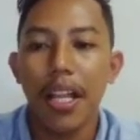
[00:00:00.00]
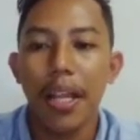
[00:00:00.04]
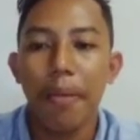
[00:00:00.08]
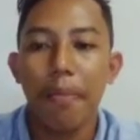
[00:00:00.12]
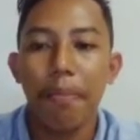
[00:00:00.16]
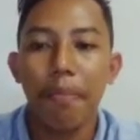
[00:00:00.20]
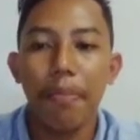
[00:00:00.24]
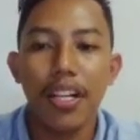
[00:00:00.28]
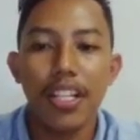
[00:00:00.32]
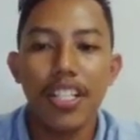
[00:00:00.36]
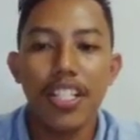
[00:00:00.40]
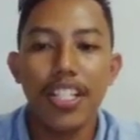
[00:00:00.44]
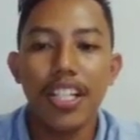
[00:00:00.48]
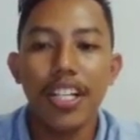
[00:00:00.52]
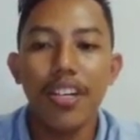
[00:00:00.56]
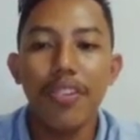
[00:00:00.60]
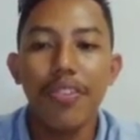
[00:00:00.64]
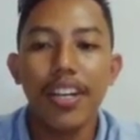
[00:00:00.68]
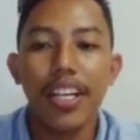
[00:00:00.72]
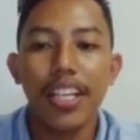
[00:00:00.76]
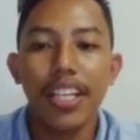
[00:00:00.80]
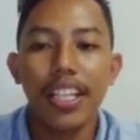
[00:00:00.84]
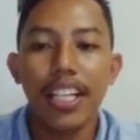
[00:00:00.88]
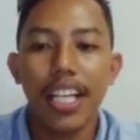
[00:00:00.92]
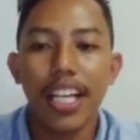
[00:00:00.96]
But
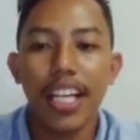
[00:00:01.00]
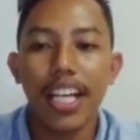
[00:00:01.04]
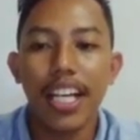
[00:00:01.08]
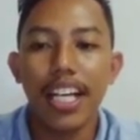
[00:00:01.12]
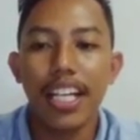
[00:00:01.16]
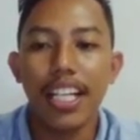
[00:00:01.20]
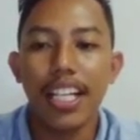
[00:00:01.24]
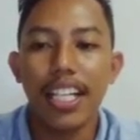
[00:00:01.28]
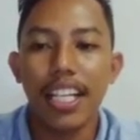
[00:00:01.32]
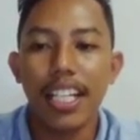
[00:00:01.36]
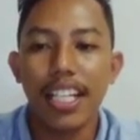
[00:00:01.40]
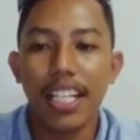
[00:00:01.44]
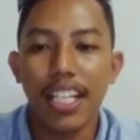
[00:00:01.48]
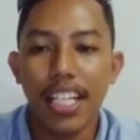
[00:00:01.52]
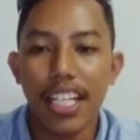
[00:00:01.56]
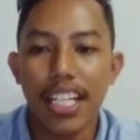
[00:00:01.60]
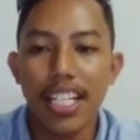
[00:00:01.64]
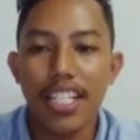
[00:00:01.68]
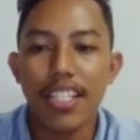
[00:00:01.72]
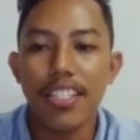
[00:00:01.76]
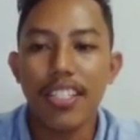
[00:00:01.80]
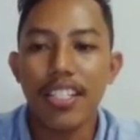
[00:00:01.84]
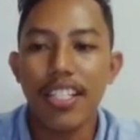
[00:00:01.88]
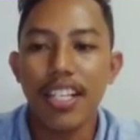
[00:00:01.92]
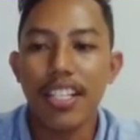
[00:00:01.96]
generating a
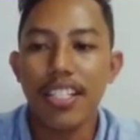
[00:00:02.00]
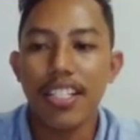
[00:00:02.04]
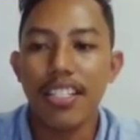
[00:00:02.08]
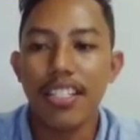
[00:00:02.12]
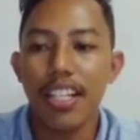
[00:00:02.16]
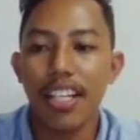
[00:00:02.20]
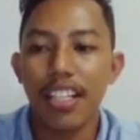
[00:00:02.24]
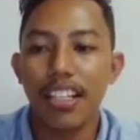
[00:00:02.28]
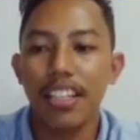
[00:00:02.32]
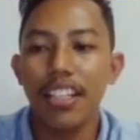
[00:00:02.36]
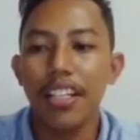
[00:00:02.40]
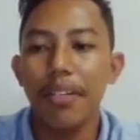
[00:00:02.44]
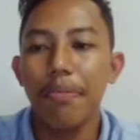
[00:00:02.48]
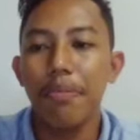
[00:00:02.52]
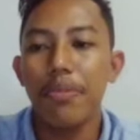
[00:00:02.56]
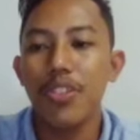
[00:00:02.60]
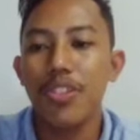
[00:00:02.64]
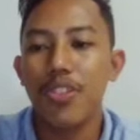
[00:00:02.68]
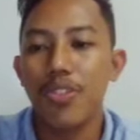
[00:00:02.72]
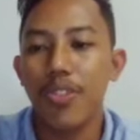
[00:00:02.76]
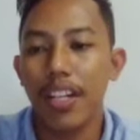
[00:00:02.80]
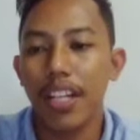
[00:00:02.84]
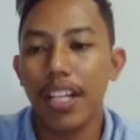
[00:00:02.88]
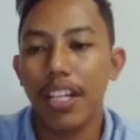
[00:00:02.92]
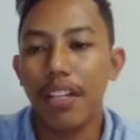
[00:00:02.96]
list does not
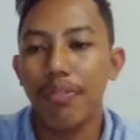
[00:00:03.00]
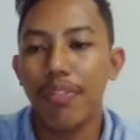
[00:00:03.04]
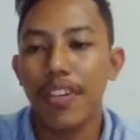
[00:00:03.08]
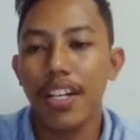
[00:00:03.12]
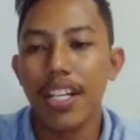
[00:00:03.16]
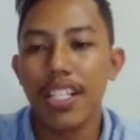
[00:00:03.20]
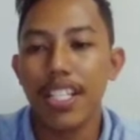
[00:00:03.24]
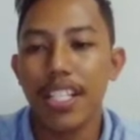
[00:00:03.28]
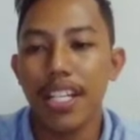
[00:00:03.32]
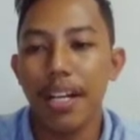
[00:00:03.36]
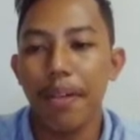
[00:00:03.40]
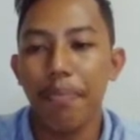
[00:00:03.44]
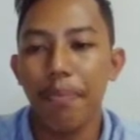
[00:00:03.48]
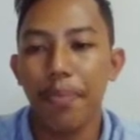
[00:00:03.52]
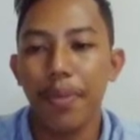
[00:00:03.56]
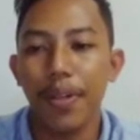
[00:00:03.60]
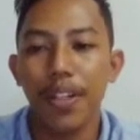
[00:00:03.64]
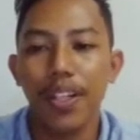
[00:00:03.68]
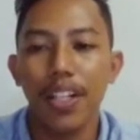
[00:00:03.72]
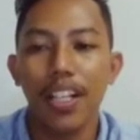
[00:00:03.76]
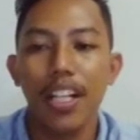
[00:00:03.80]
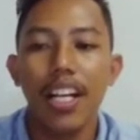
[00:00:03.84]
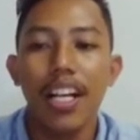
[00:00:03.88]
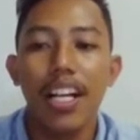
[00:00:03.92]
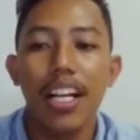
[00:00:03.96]
demonstrate, for
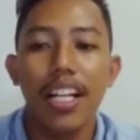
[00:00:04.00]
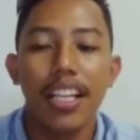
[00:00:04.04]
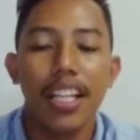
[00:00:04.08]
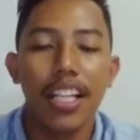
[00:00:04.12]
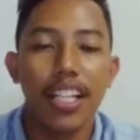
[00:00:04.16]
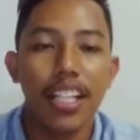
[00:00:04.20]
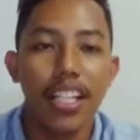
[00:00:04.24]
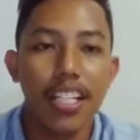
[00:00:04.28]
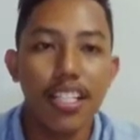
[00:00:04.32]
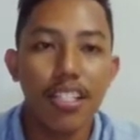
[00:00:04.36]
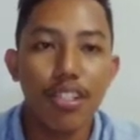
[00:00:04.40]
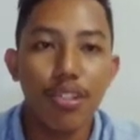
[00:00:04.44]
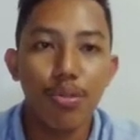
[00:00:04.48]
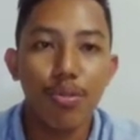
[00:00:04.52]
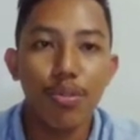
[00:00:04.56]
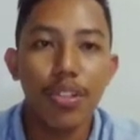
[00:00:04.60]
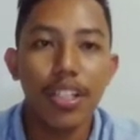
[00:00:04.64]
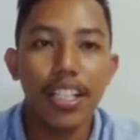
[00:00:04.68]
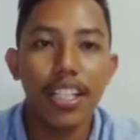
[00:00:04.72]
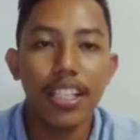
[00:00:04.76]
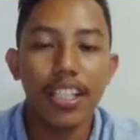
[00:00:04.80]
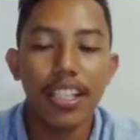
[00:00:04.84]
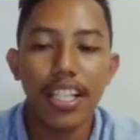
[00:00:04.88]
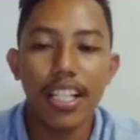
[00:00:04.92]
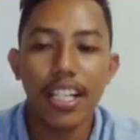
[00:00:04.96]
example, that a
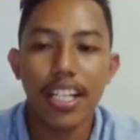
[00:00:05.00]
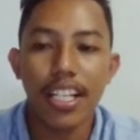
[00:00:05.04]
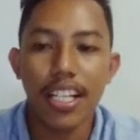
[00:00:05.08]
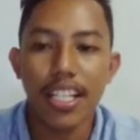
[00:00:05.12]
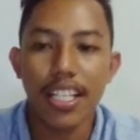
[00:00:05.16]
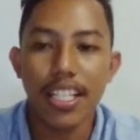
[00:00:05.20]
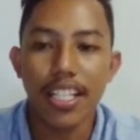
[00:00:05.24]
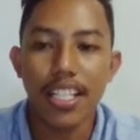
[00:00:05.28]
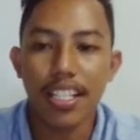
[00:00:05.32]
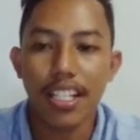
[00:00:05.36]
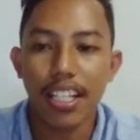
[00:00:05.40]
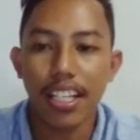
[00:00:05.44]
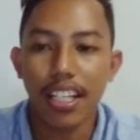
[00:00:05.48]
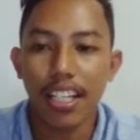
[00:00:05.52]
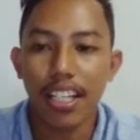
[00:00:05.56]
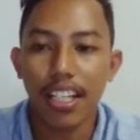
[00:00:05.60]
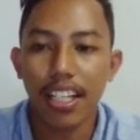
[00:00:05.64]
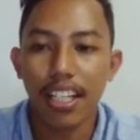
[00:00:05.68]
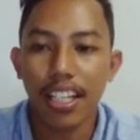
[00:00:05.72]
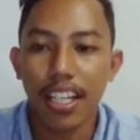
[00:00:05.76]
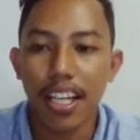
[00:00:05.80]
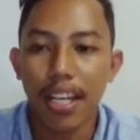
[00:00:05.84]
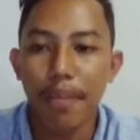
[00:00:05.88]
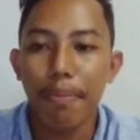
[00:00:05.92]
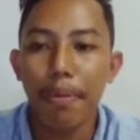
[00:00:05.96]
student is
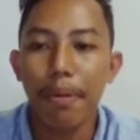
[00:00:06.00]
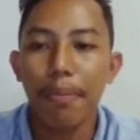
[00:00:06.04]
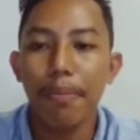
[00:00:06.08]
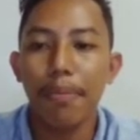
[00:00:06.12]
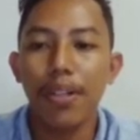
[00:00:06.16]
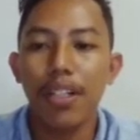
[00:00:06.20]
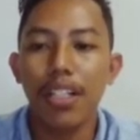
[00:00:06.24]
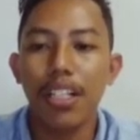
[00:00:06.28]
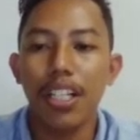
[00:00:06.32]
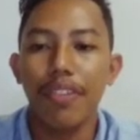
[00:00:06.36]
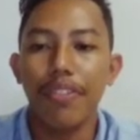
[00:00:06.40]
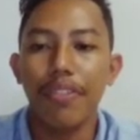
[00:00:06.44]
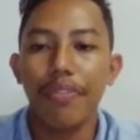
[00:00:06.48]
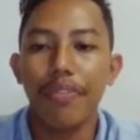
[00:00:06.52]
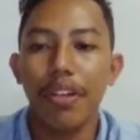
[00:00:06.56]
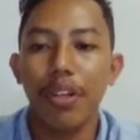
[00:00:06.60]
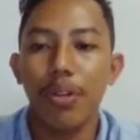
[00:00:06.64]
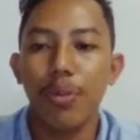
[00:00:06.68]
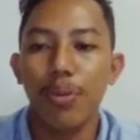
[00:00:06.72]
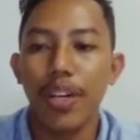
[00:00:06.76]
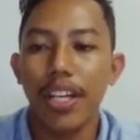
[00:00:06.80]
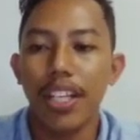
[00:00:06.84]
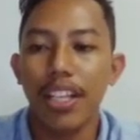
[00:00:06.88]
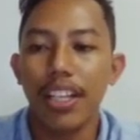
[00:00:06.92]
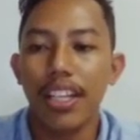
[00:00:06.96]
capable of
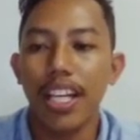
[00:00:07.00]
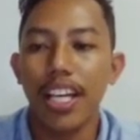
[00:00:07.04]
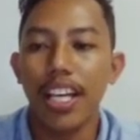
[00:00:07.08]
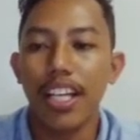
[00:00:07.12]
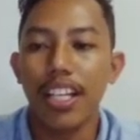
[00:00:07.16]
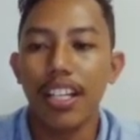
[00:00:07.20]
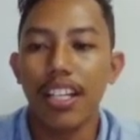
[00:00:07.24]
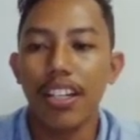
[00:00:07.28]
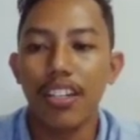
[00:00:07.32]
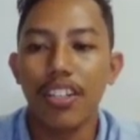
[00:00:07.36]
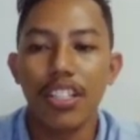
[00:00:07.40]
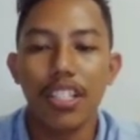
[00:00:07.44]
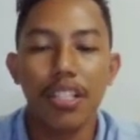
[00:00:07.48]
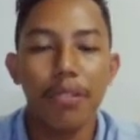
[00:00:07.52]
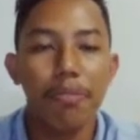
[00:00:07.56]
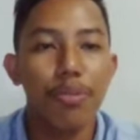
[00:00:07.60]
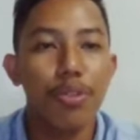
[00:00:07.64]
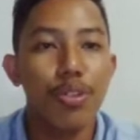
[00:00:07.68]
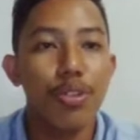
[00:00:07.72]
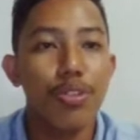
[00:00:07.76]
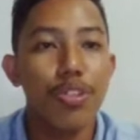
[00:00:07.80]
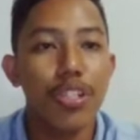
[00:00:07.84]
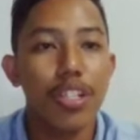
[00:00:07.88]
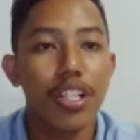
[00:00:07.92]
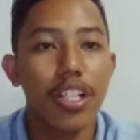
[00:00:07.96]
evaluating the
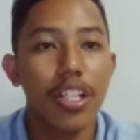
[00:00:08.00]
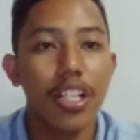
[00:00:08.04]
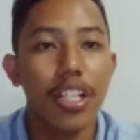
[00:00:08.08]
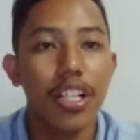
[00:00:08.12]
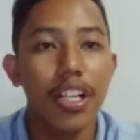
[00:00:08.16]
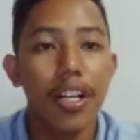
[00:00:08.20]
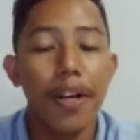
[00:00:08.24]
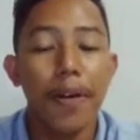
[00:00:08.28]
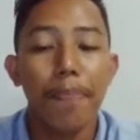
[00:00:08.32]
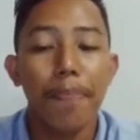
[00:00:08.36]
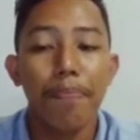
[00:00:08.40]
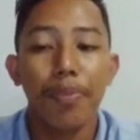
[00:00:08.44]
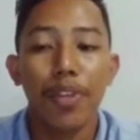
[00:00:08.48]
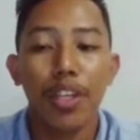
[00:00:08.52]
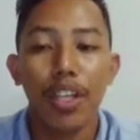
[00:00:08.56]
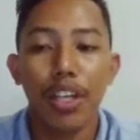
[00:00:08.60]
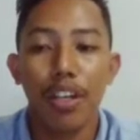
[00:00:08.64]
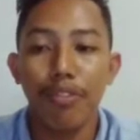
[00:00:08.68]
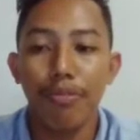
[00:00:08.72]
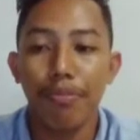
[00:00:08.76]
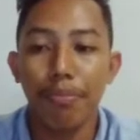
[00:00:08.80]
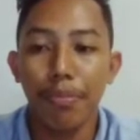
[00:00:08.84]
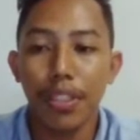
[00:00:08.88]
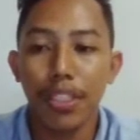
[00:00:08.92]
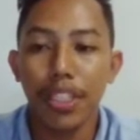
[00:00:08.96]
contribution
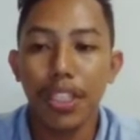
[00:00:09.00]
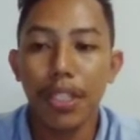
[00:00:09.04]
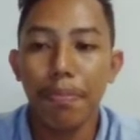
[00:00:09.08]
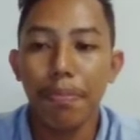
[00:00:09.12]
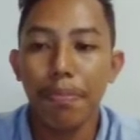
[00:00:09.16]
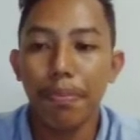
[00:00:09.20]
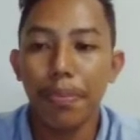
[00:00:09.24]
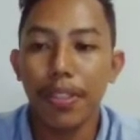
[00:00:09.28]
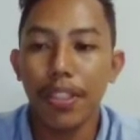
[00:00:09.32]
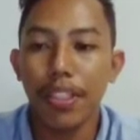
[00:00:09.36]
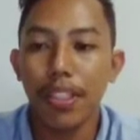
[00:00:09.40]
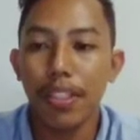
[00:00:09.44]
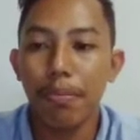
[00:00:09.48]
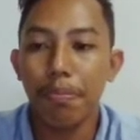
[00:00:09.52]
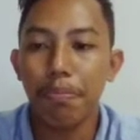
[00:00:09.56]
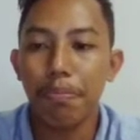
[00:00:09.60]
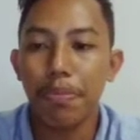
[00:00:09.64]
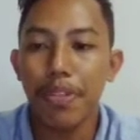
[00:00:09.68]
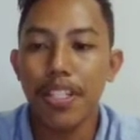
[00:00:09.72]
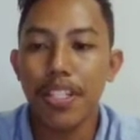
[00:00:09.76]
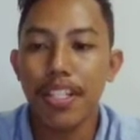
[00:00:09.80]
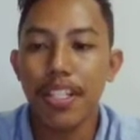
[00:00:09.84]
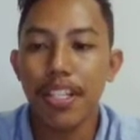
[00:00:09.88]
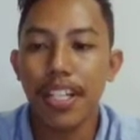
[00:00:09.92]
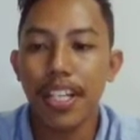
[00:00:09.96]
of multiple
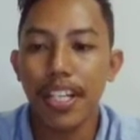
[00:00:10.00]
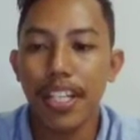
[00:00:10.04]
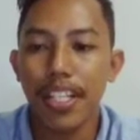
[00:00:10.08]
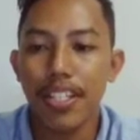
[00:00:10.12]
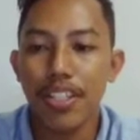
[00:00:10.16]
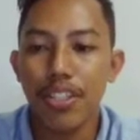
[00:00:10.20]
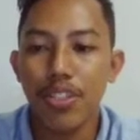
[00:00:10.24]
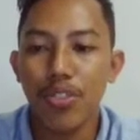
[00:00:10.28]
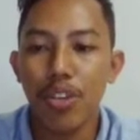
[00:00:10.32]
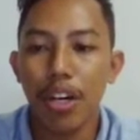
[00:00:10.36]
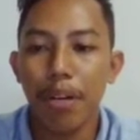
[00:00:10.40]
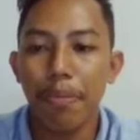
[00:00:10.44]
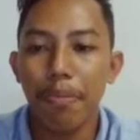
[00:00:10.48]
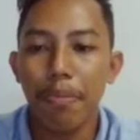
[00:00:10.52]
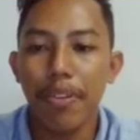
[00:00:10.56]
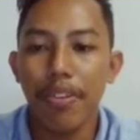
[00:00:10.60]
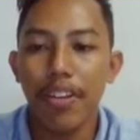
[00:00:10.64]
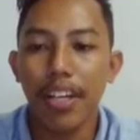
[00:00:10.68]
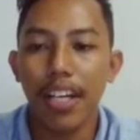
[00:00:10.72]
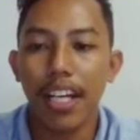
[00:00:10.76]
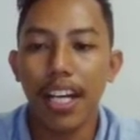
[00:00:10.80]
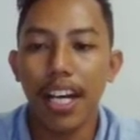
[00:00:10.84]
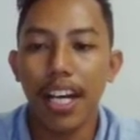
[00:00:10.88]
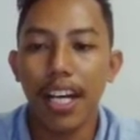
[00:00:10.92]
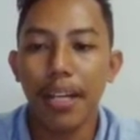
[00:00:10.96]
precedents to
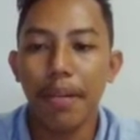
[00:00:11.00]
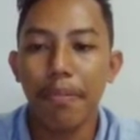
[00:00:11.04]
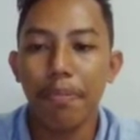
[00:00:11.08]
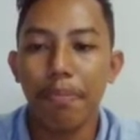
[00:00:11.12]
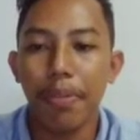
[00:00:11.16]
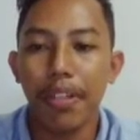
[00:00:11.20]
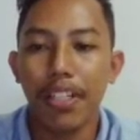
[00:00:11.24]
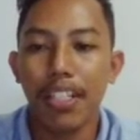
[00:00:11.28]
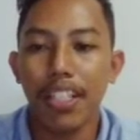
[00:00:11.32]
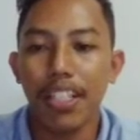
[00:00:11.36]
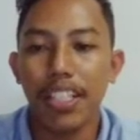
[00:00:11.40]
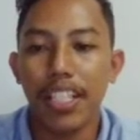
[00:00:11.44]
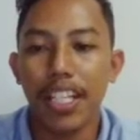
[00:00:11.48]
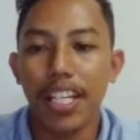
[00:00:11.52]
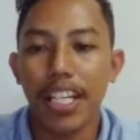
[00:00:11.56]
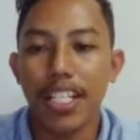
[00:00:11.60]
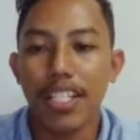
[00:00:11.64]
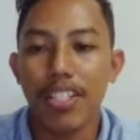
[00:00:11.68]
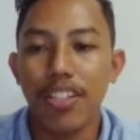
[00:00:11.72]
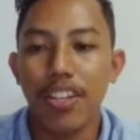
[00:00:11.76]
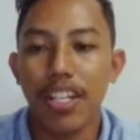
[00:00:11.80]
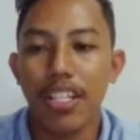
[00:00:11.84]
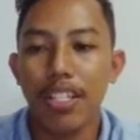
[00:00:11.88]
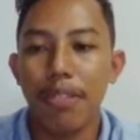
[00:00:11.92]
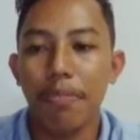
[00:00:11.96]
American politics,
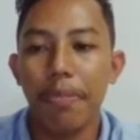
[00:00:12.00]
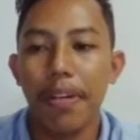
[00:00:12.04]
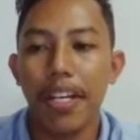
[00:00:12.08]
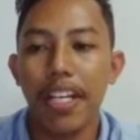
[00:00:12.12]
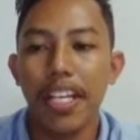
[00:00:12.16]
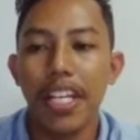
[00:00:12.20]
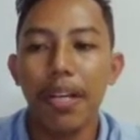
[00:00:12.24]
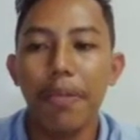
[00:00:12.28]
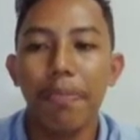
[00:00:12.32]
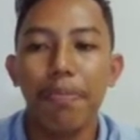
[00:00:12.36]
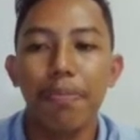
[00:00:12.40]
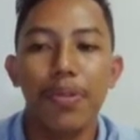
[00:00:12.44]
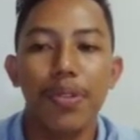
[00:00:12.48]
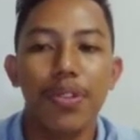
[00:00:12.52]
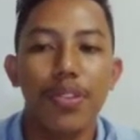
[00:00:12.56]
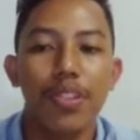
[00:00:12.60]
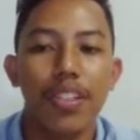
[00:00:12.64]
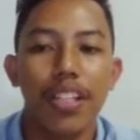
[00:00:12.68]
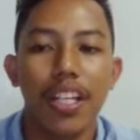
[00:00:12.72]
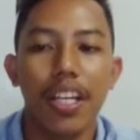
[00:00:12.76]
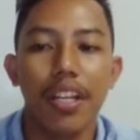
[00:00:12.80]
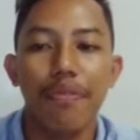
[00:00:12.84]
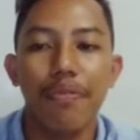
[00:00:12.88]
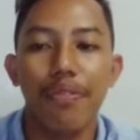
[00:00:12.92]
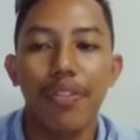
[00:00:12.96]
or explaining
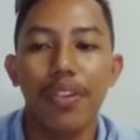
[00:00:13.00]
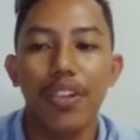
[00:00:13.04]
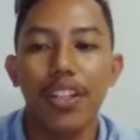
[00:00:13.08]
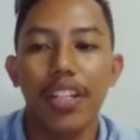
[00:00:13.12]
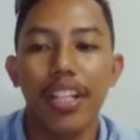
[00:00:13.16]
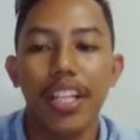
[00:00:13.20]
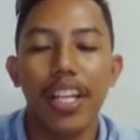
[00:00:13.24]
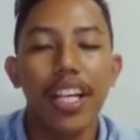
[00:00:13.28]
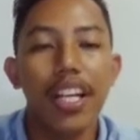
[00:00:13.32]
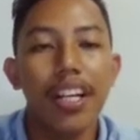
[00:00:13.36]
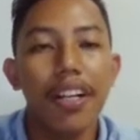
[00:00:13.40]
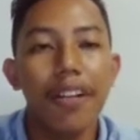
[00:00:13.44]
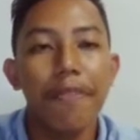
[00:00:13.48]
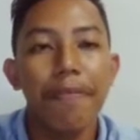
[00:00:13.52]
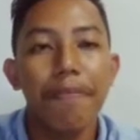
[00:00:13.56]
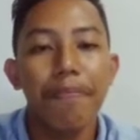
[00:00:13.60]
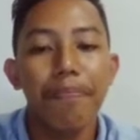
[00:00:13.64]
protein folding,